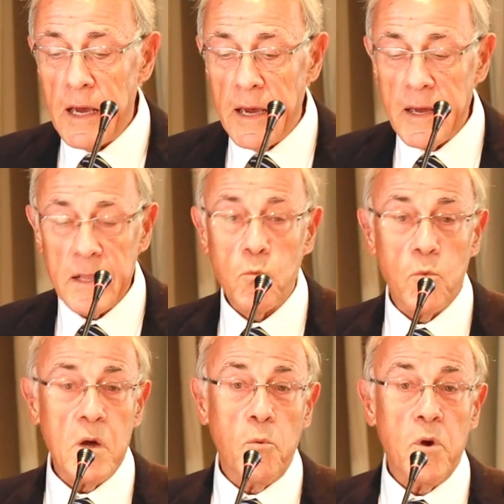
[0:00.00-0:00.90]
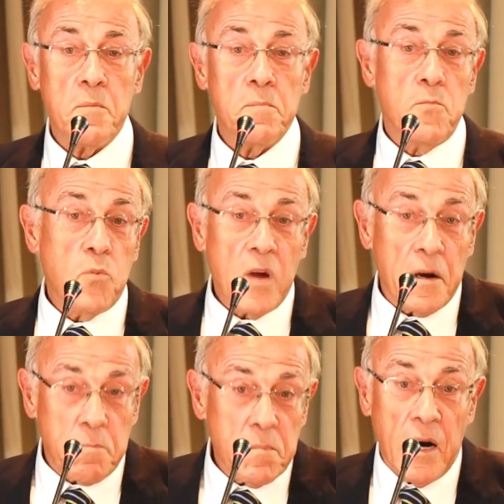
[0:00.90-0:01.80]
And we
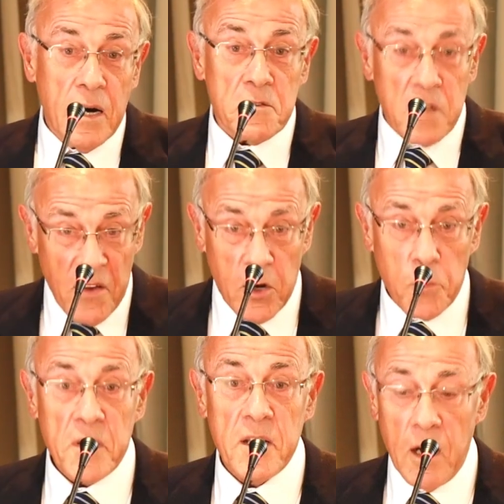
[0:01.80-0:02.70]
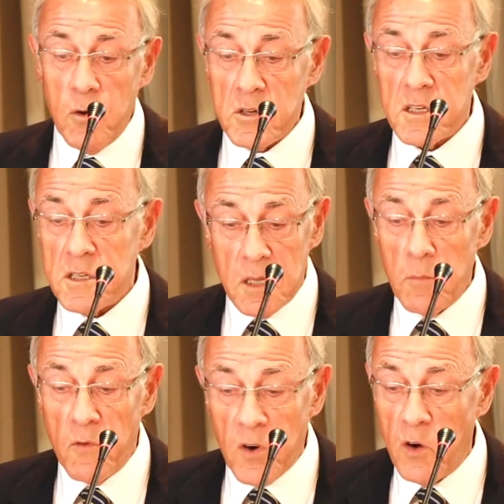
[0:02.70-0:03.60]
are developing now a
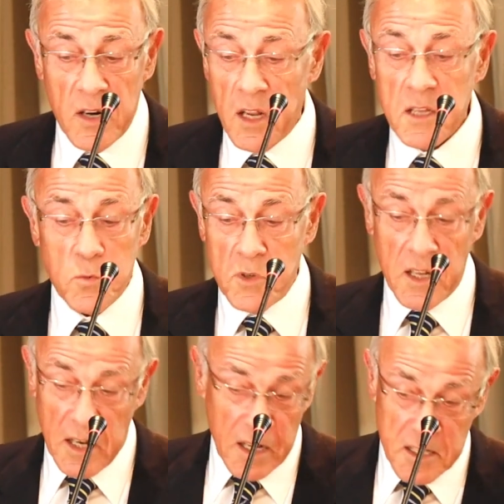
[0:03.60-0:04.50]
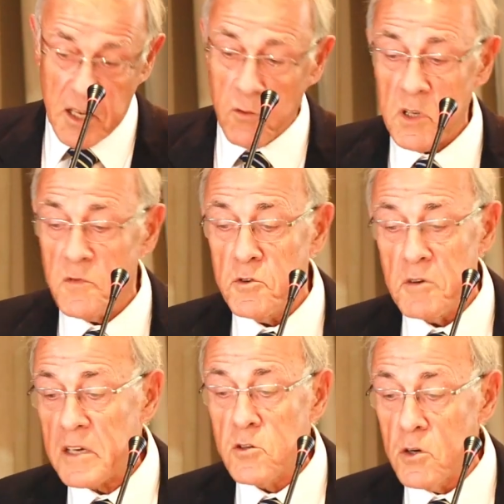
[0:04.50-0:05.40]
system of governance with an executive
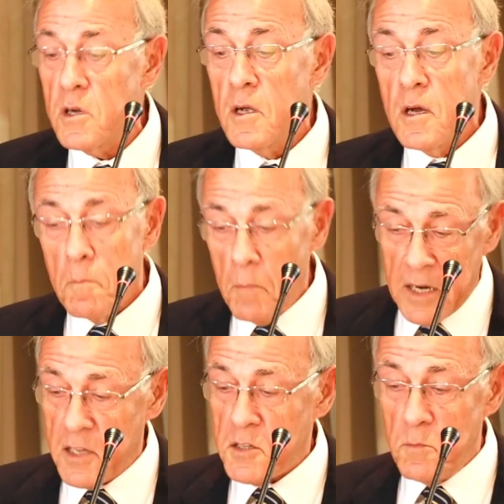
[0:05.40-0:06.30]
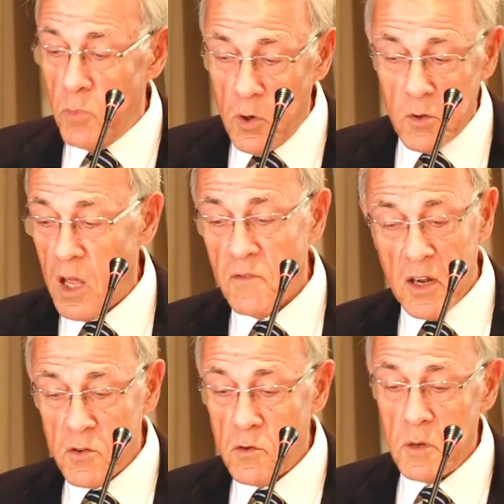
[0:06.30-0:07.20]
director managing board,
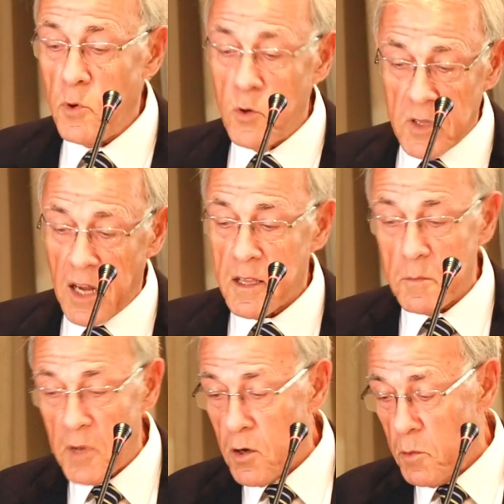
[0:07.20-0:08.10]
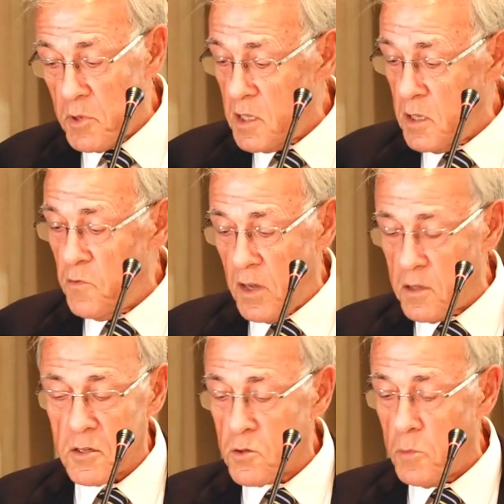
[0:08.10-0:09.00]
advisory board, academic committee,
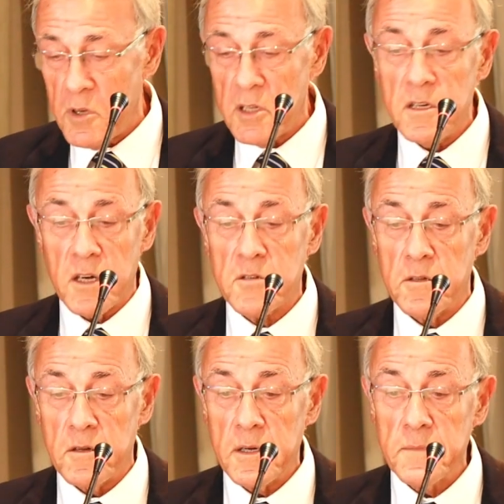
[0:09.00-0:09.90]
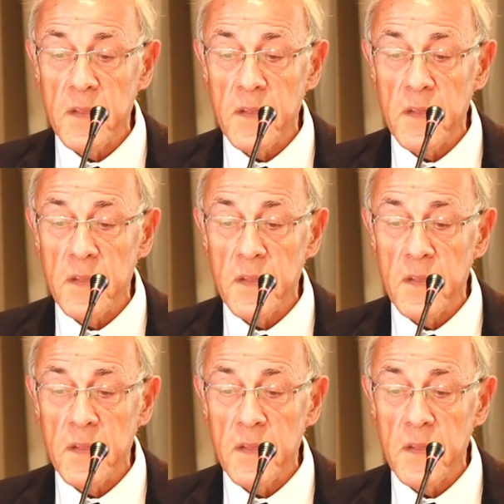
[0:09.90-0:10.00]
funders committee, etc.